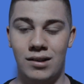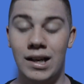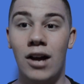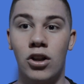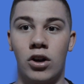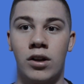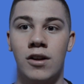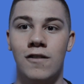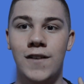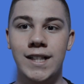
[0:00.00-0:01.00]
Now look,
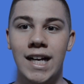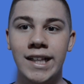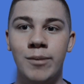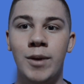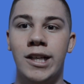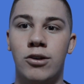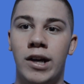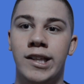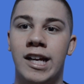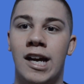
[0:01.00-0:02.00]
Fantastic Beasts:
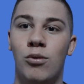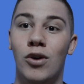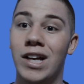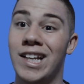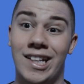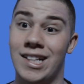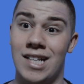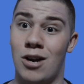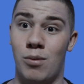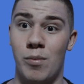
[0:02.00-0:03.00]
Crimes of Grindelwald isn't a
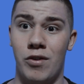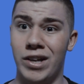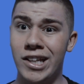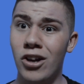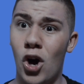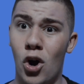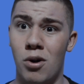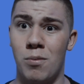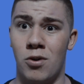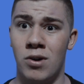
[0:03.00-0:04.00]
terrible movie. It's not
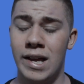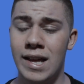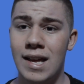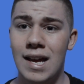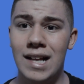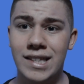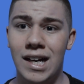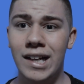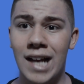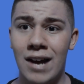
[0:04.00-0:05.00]
horrible. It
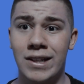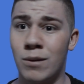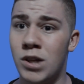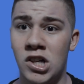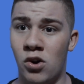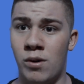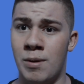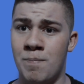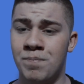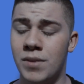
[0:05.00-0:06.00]
does have some
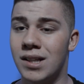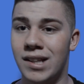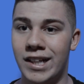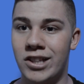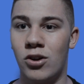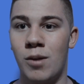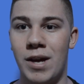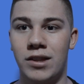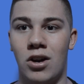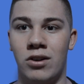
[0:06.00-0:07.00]
enjoyment. Let's talk
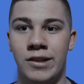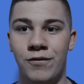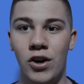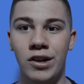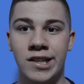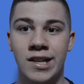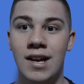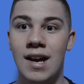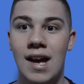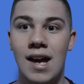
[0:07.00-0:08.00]
about those. First,
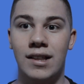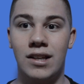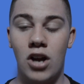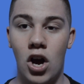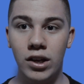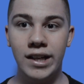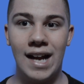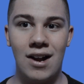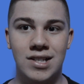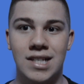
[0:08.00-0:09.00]
the only
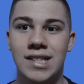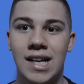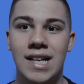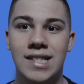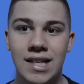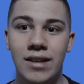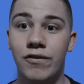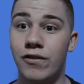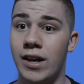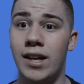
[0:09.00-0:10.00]
character that I did
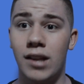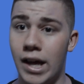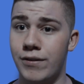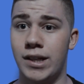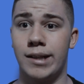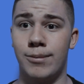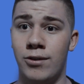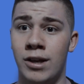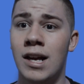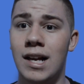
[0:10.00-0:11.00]
freaking love in this
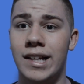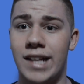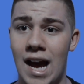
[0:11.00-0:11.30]
movie is